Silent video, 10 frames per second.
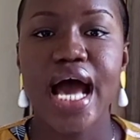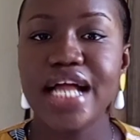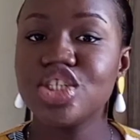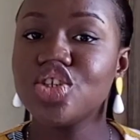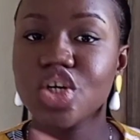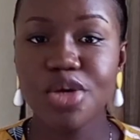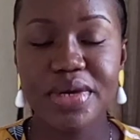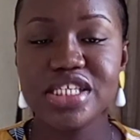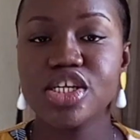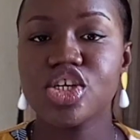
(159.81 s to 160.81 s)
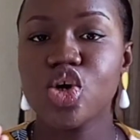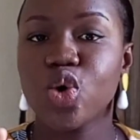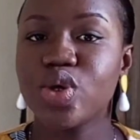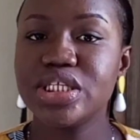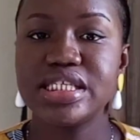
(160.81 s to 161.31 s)
And the documents that you're
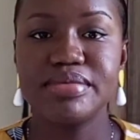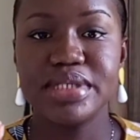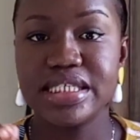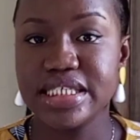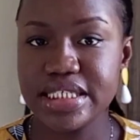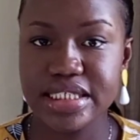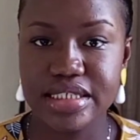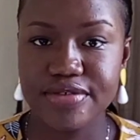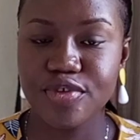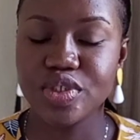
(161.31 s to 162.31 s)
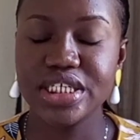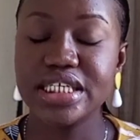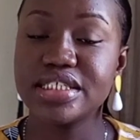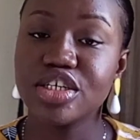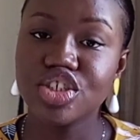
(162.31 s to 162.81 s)
going to be needing for the
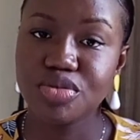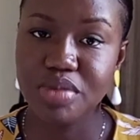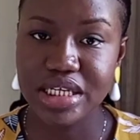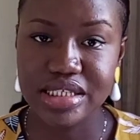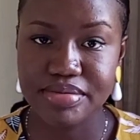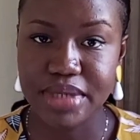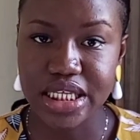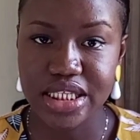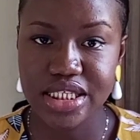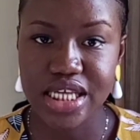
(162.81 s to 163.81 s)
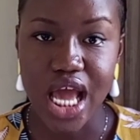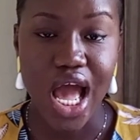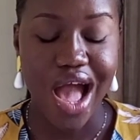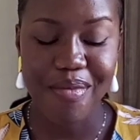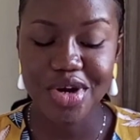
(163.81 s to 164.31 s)
internship placement,
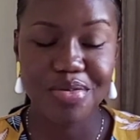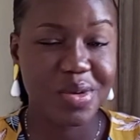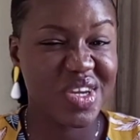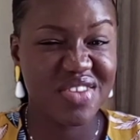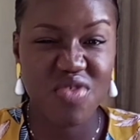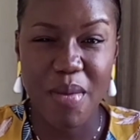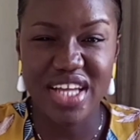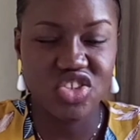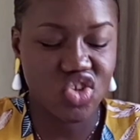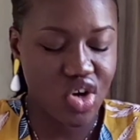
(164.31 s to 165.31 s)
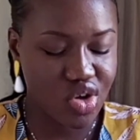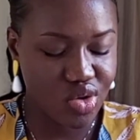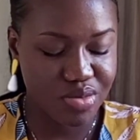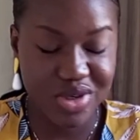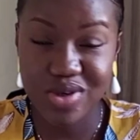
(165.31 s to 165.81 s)
I'm going to be reading from my
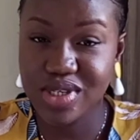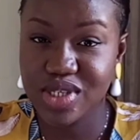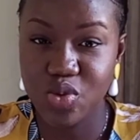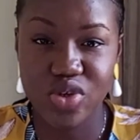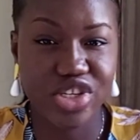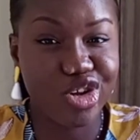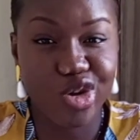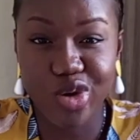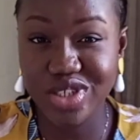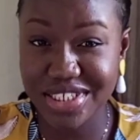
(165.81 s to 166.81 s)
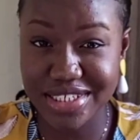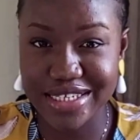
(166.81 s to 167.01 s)
journal because it was a lot.